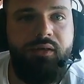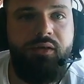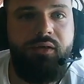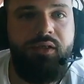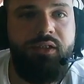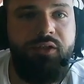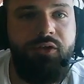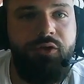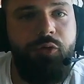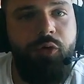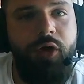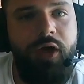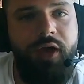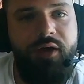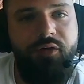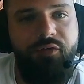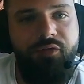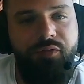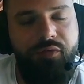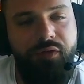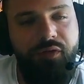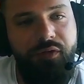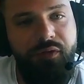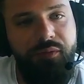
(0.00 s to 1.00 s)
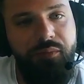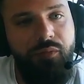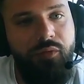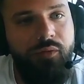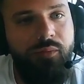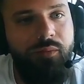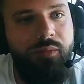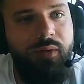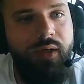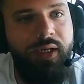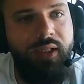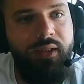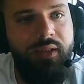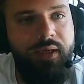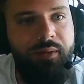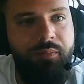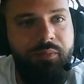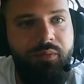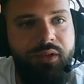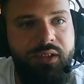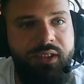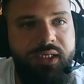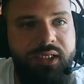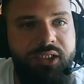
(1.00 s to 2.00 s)
You have the mobile
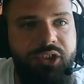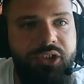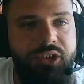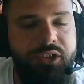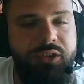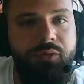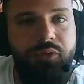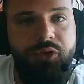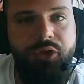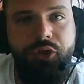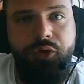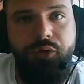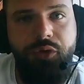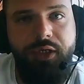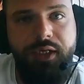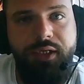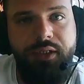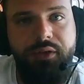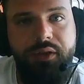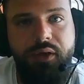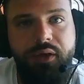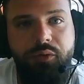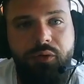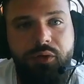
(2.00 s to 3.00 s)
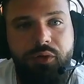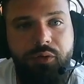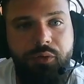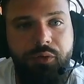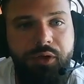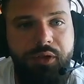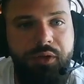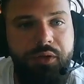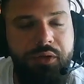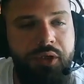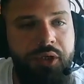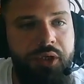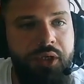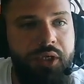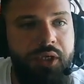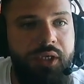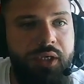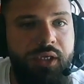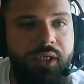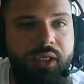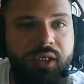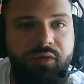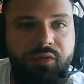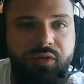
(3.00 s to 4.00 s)
application which you can download it
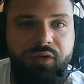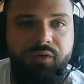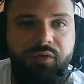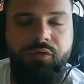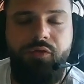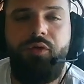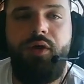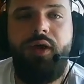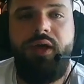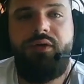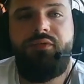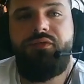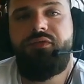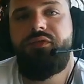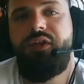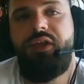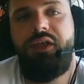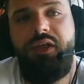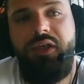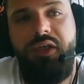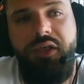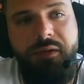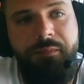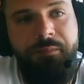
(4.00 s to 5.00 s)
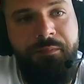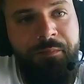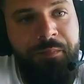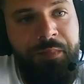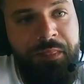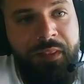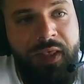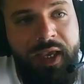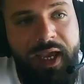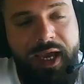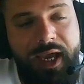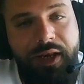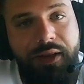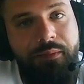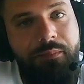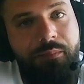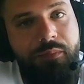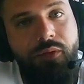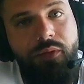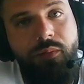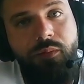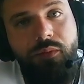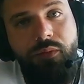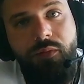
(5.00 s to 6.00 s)
even if you have the an
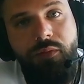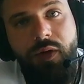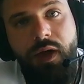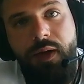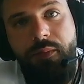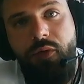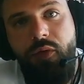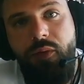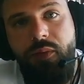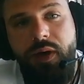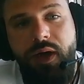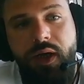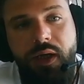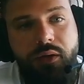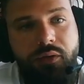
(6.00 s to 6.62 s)
Apple mobile,